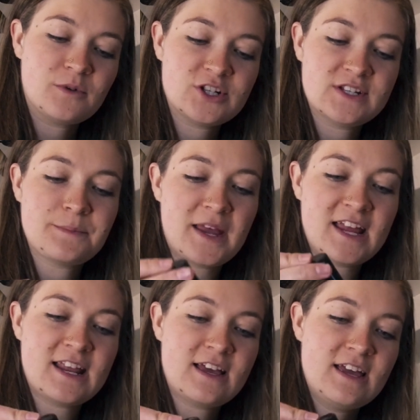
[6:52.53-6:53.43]
which is
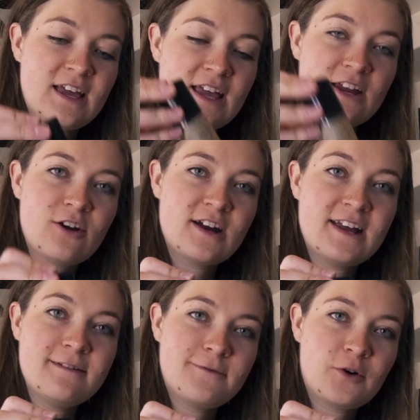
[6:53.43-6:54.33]
made here
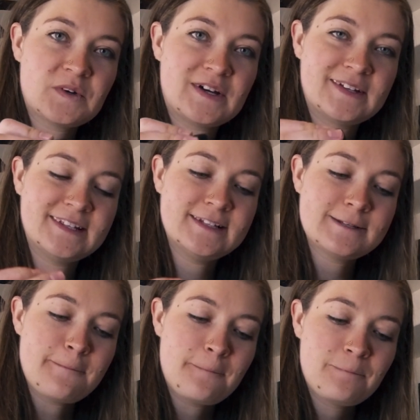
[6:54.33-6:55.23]
in Fort Collins,